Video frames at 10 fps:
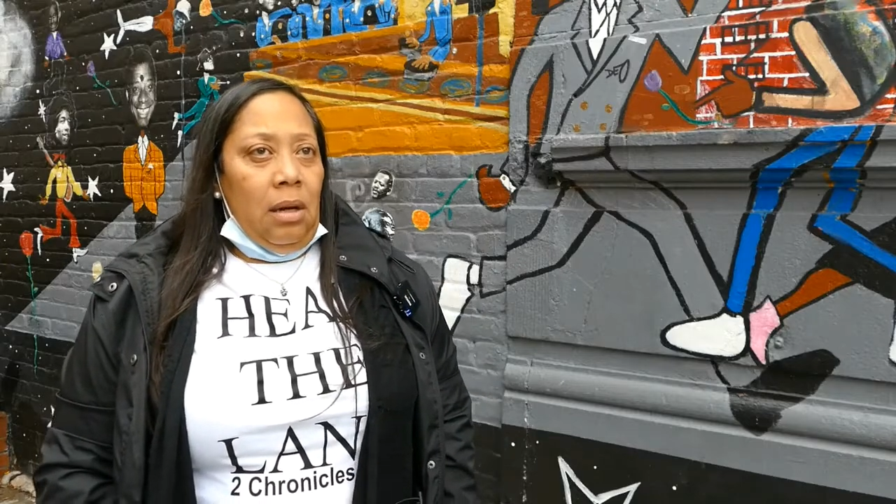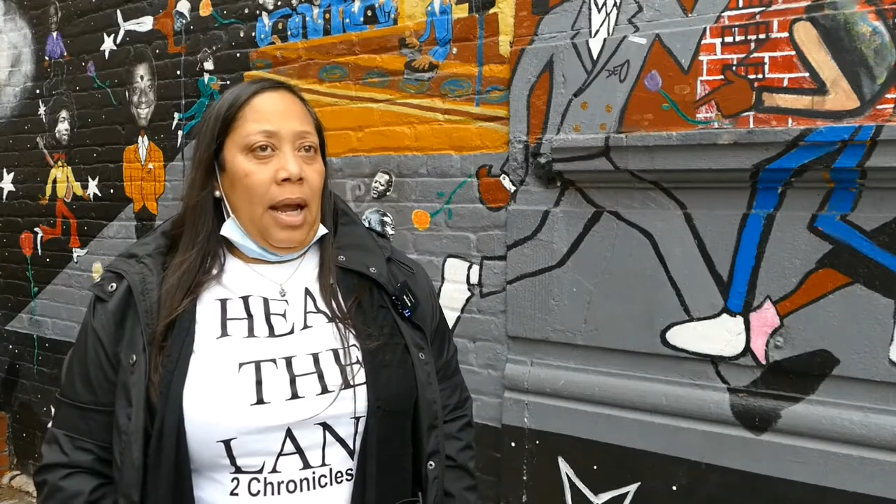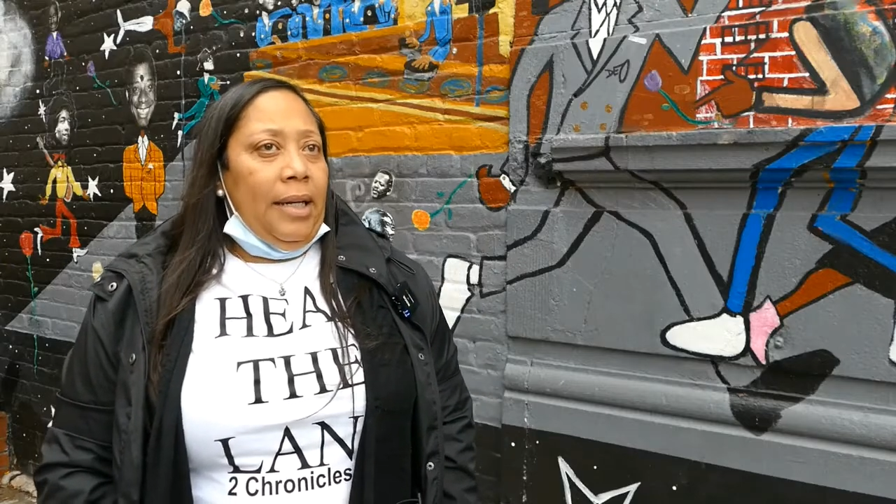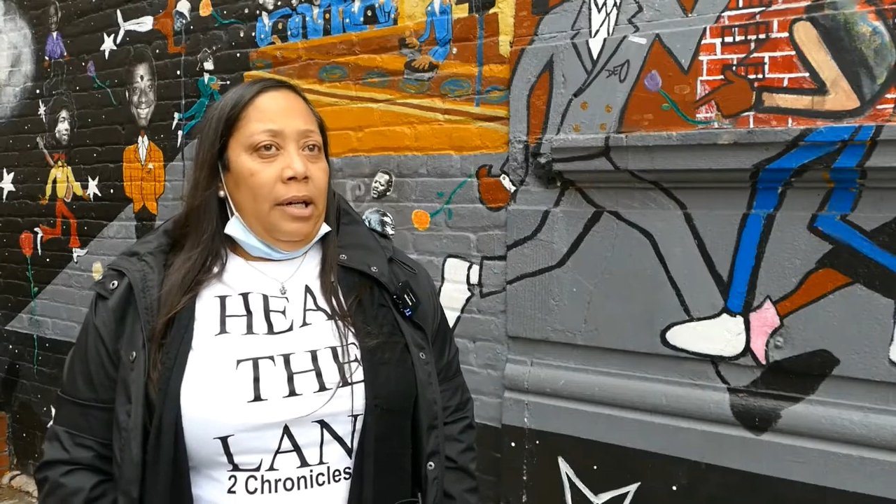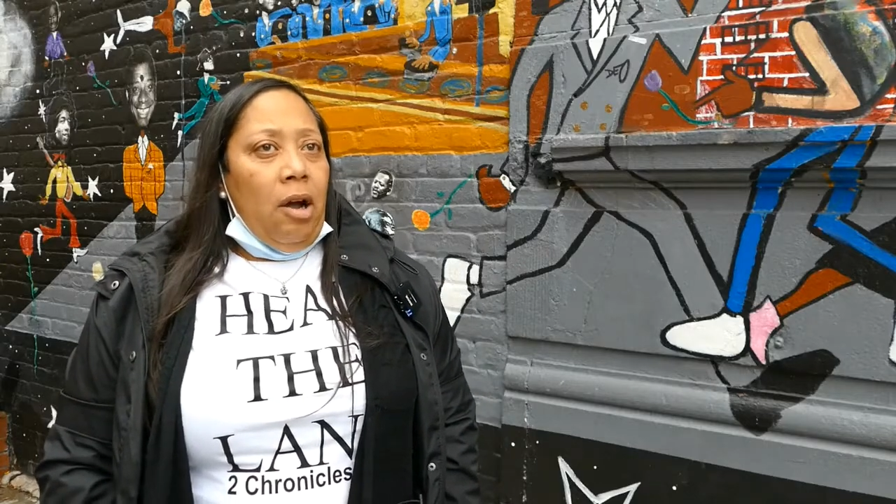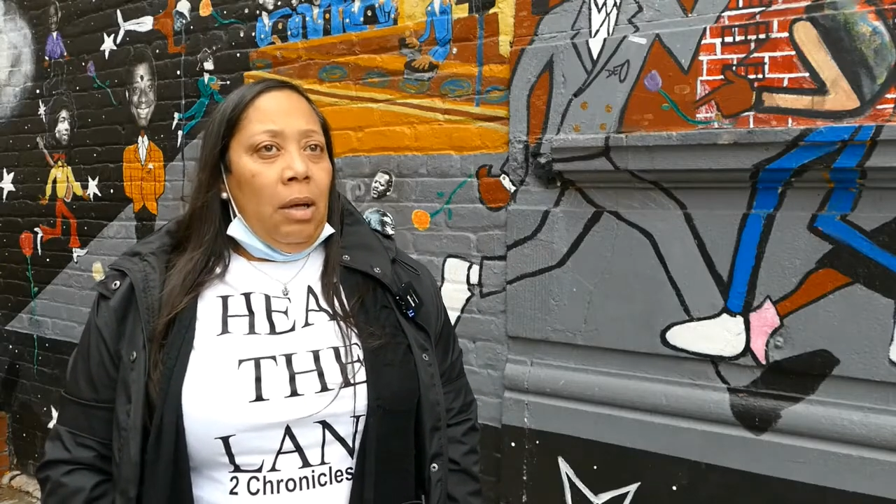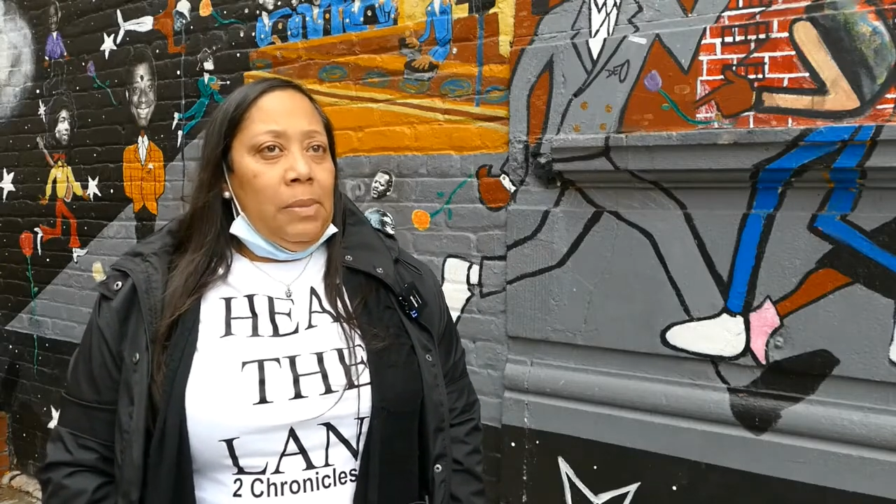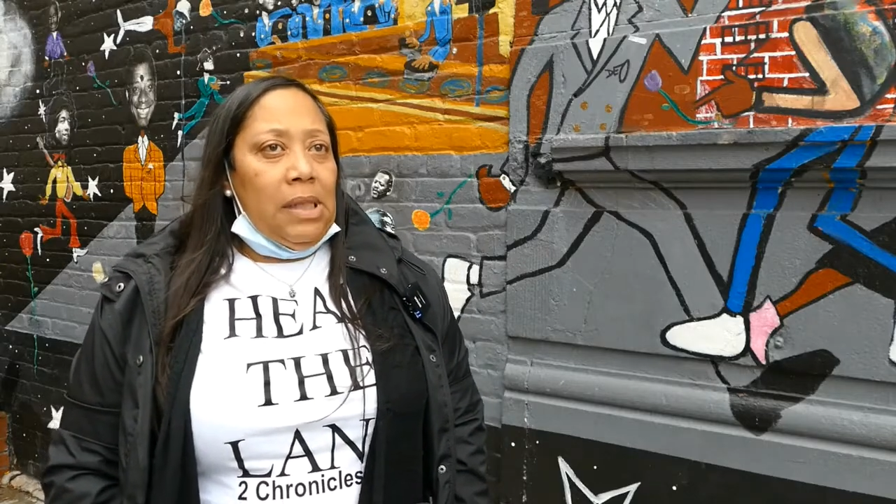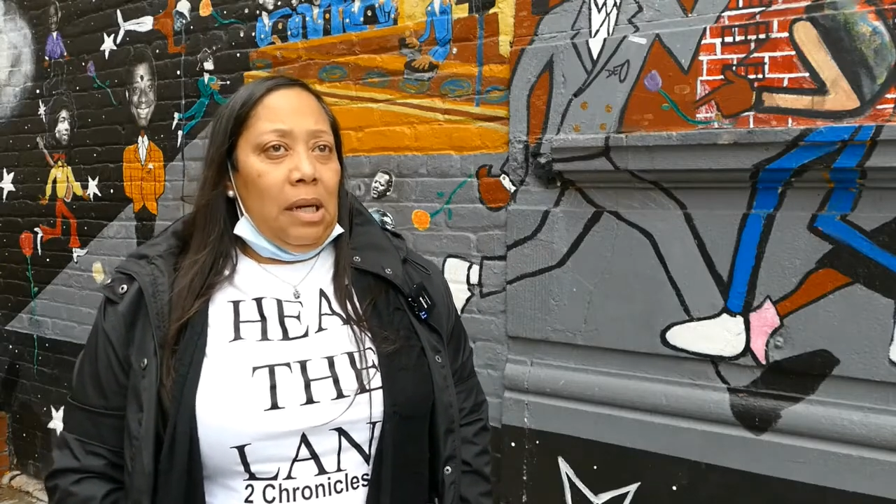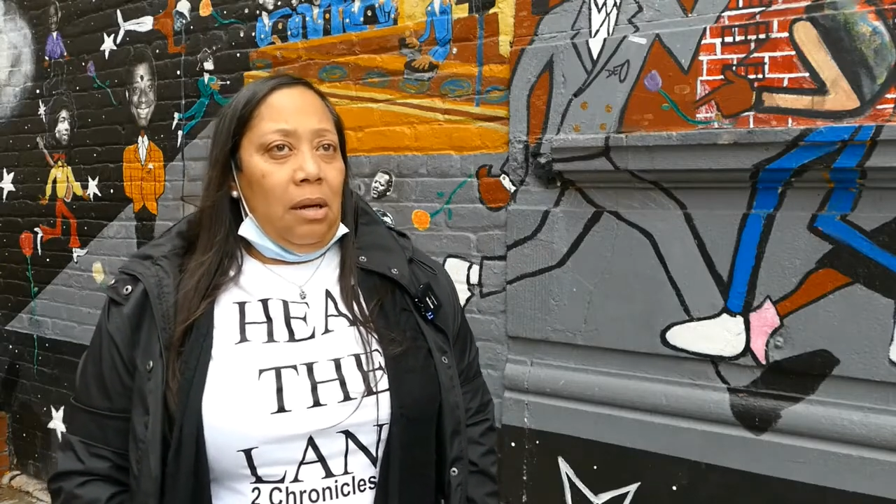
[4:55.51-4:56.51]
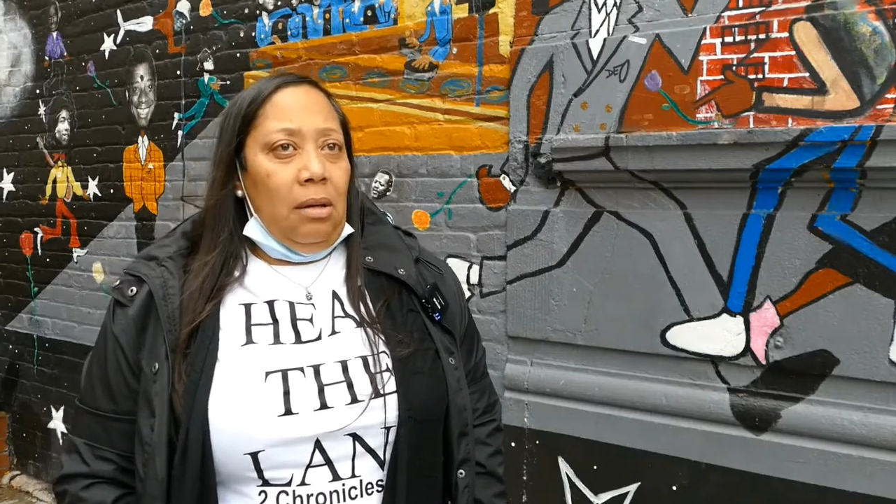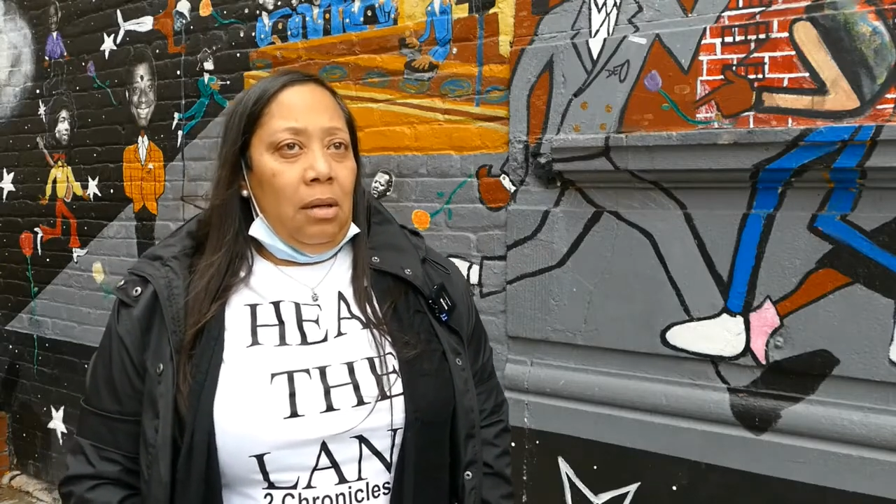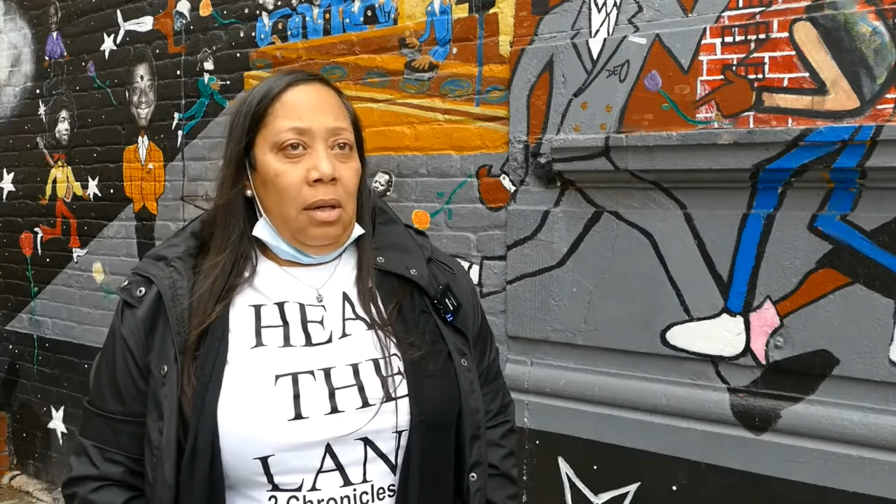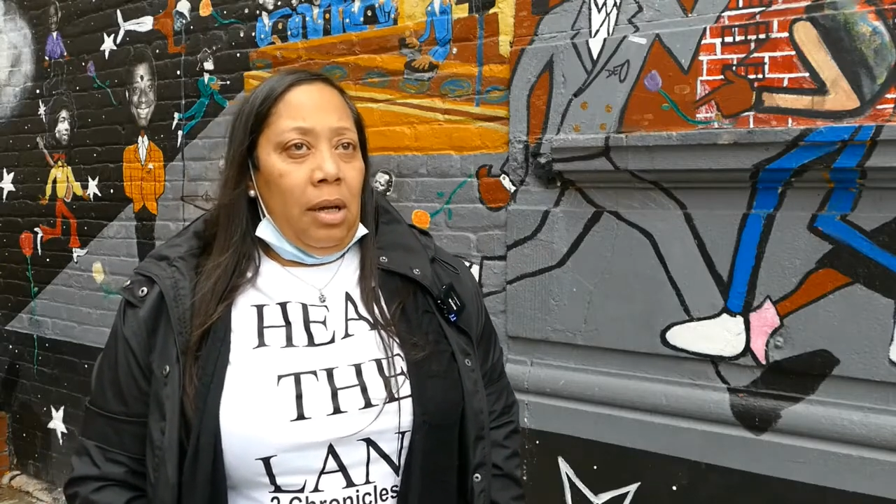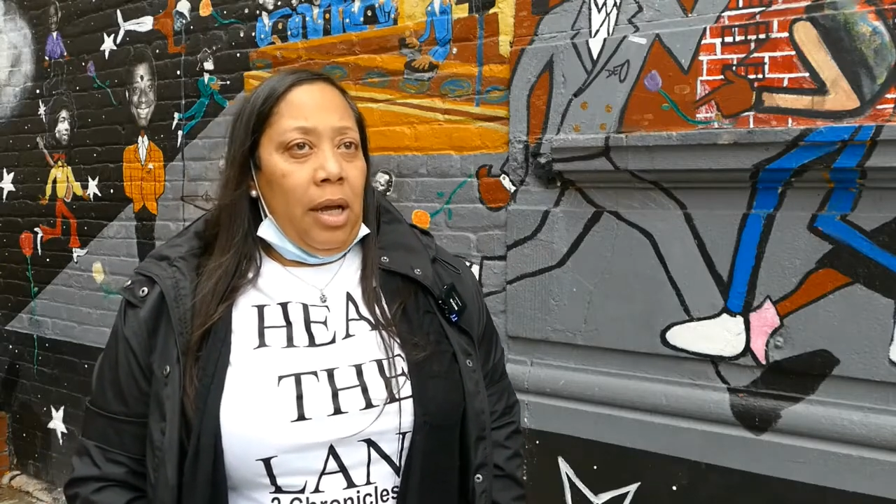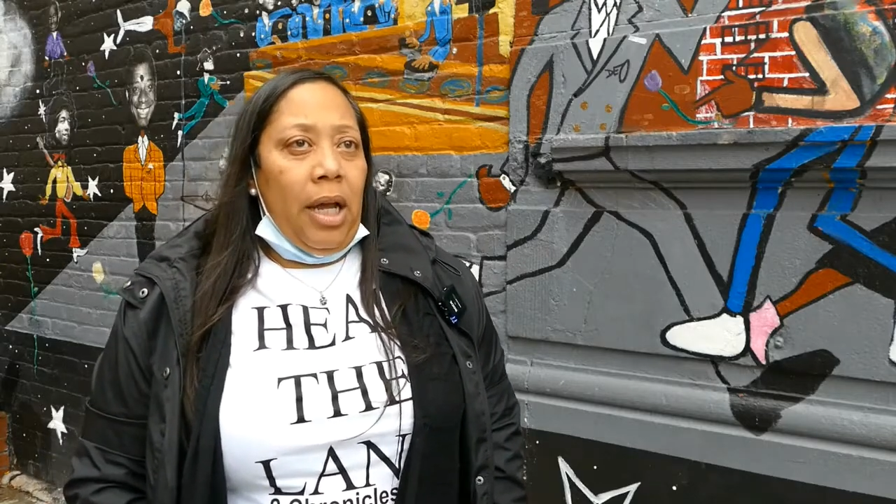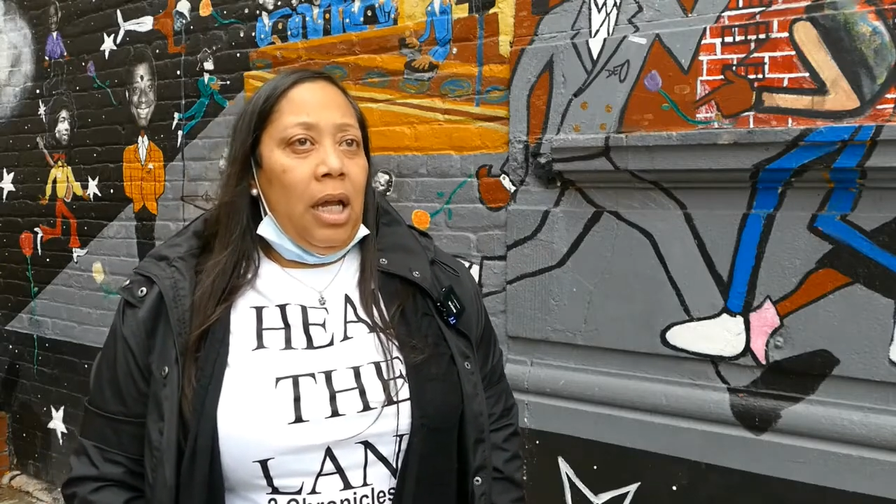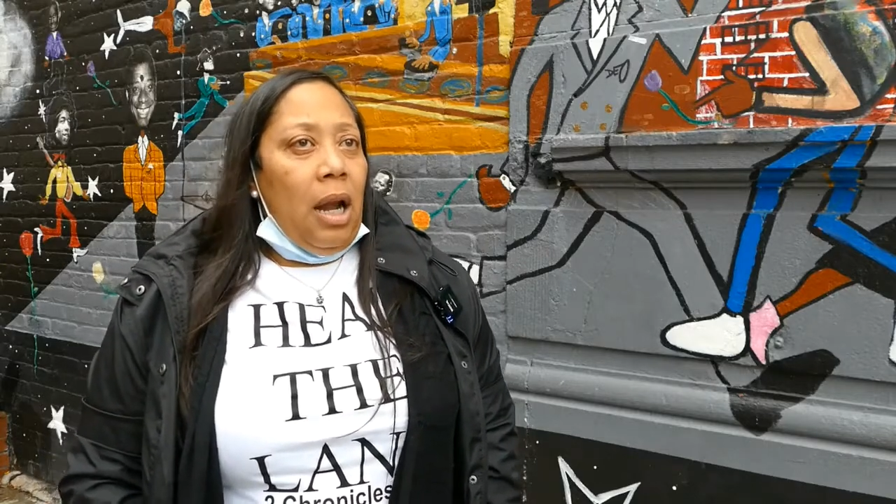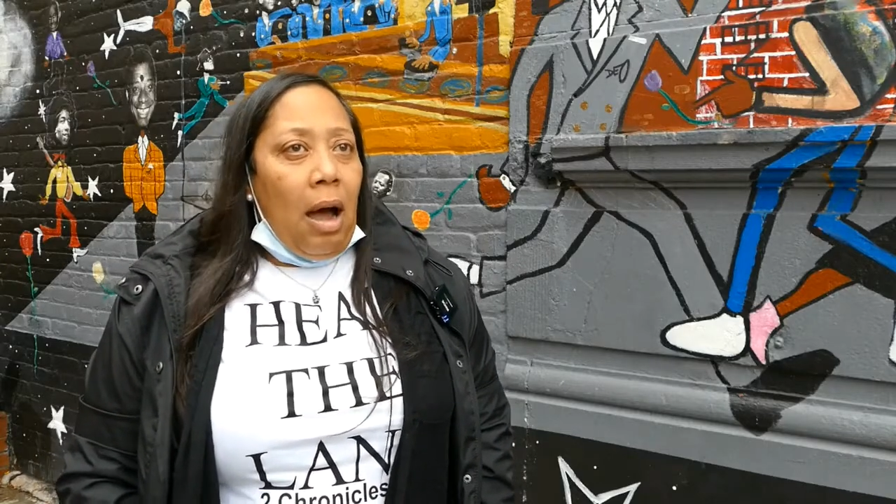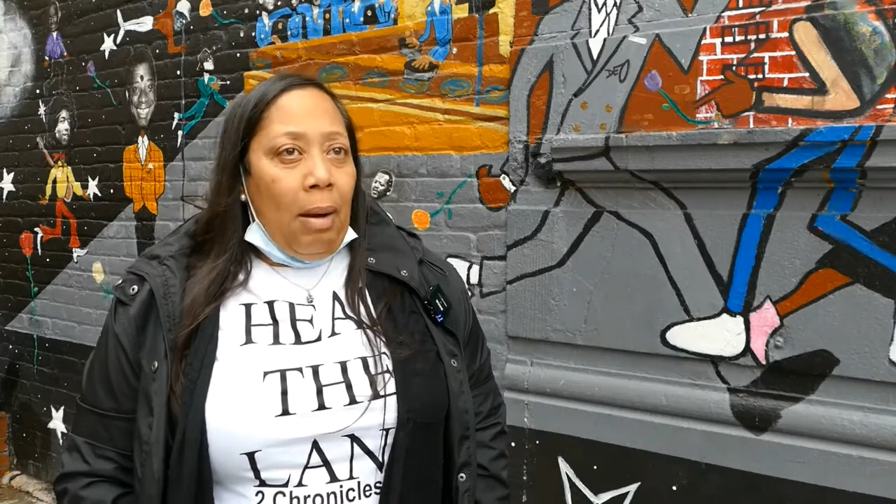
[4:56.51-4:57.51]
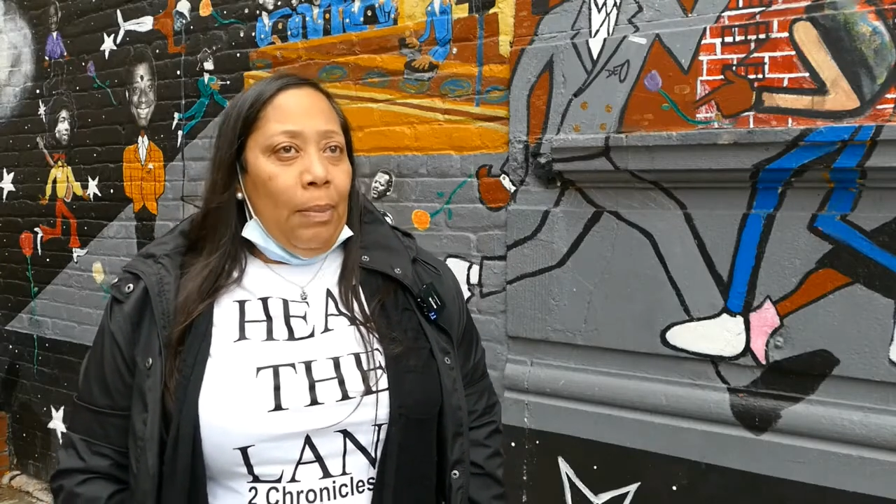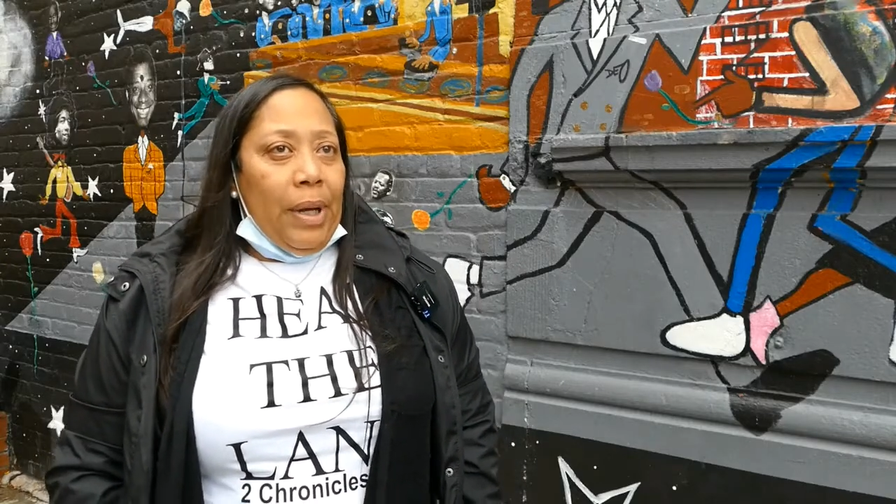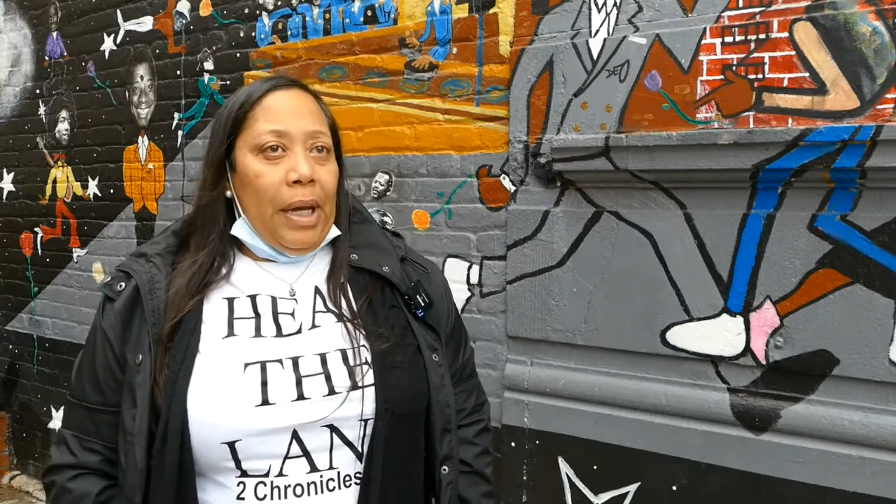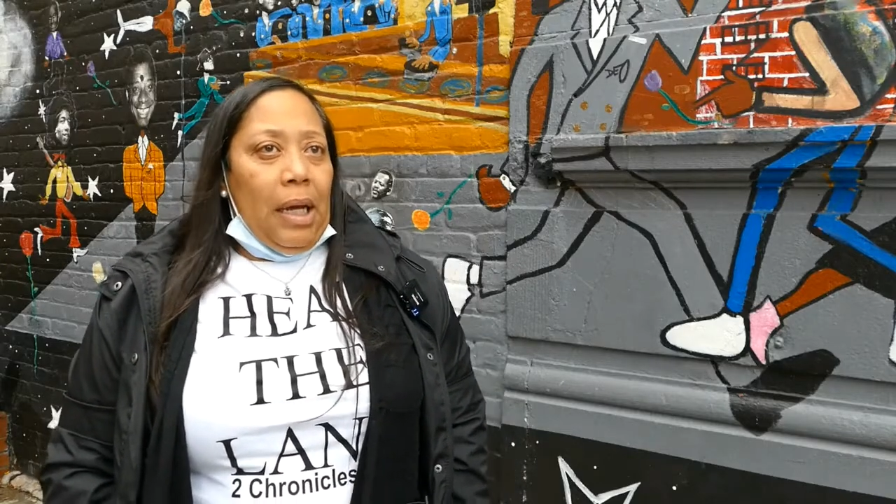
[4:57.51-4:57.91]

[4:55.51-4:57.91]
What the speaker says: like Namza and Ilambe